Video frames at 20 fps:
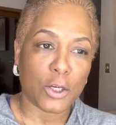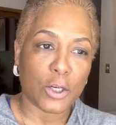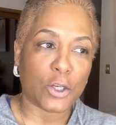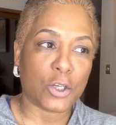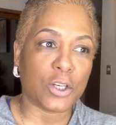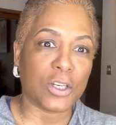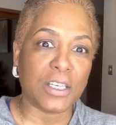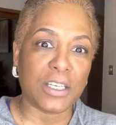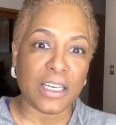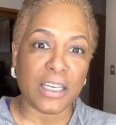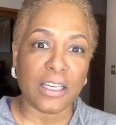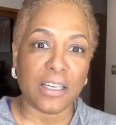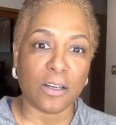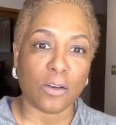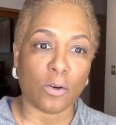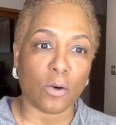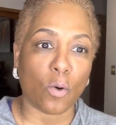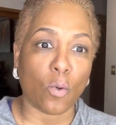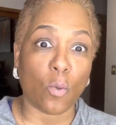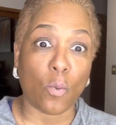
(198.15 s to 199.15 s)
to
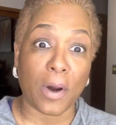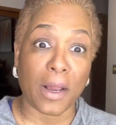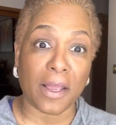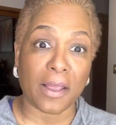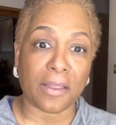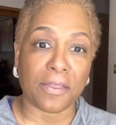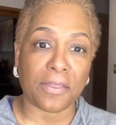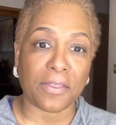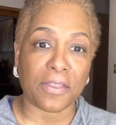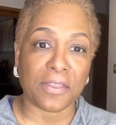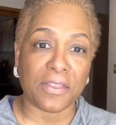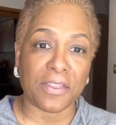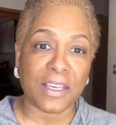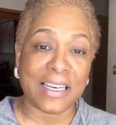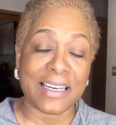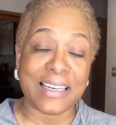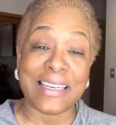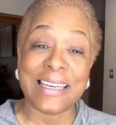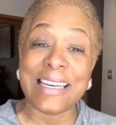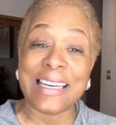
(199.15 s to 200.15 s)
deal with the
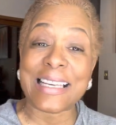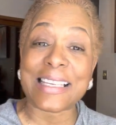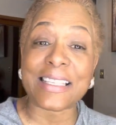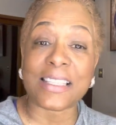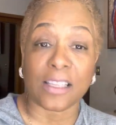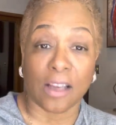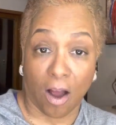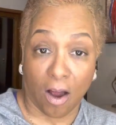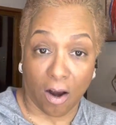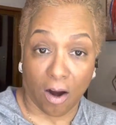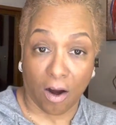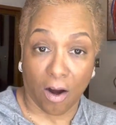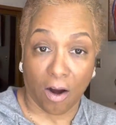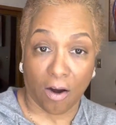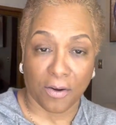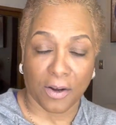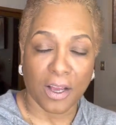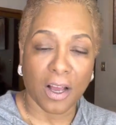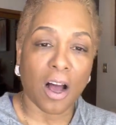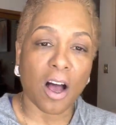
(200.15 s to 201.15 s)

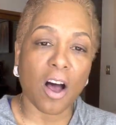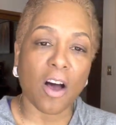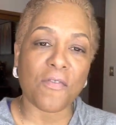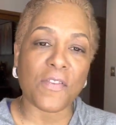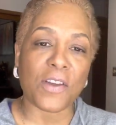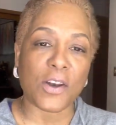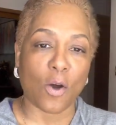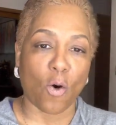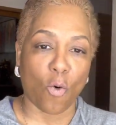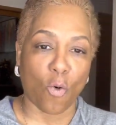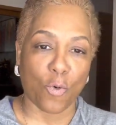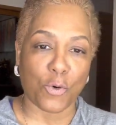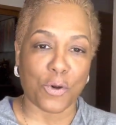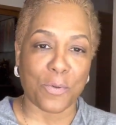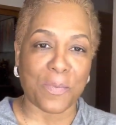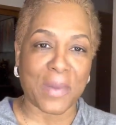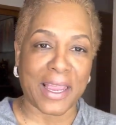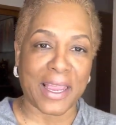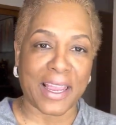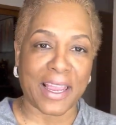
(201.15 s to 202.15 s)
discard of an older
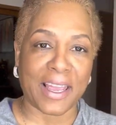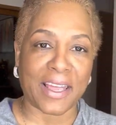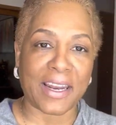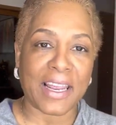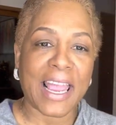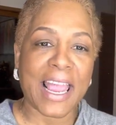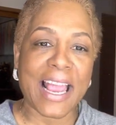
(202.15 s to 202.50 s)
man.